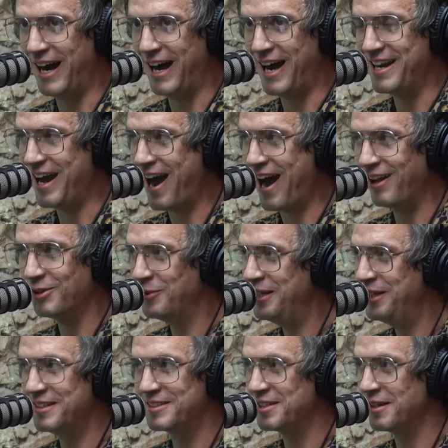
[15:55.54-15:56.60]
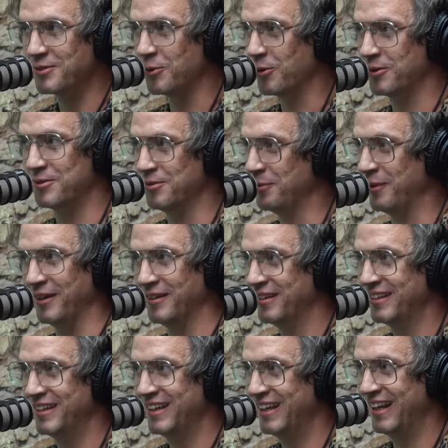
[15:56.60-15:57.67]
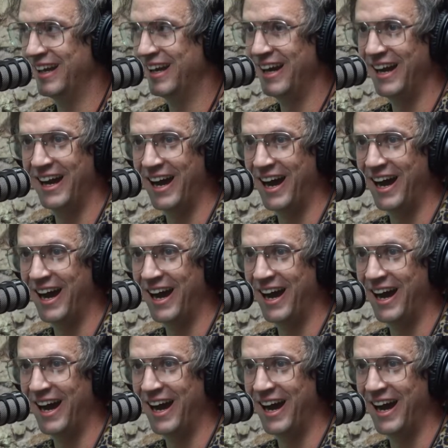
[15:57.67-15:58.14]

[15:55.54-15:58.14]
Halloween has never worked for me. I'm actually kind of